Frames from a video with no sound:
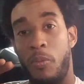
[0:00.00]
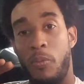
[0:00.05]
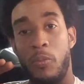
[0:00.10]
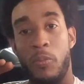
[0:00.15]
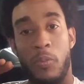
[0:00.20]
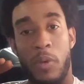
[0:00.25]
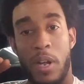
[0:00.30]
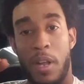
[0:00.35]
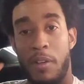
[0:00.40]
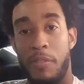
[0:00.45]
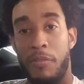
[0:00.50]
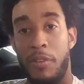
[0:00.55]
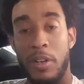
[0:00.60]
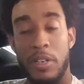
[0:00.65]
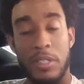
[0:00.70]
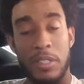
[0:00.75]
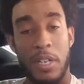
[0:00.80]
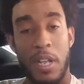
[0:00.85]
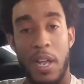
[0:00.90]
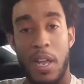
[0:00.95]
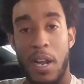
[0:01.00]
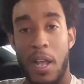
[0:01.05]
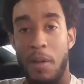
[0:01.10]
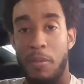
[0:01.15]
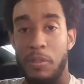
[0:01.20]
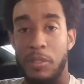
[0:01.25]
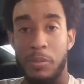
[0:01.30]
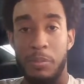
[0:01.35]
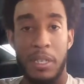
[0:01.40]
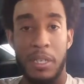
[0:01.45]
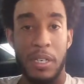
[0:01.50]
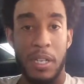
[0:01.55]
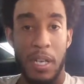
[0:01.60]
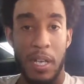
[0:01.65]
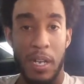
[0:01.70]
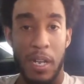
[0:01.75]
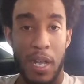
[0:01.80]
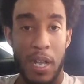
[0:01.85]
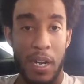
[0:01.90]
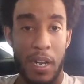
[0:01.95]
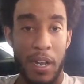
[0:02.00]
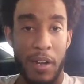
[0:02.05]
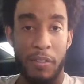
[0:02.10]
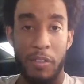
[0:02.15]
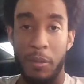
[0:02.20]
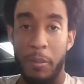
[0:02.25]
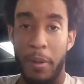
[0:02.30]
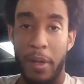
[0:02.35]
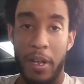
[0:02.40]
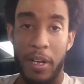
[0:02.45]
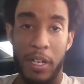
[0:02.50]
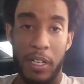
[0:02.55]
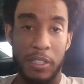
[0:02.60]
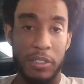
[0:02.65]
When I first got, it, I was beating the hell out of everybody.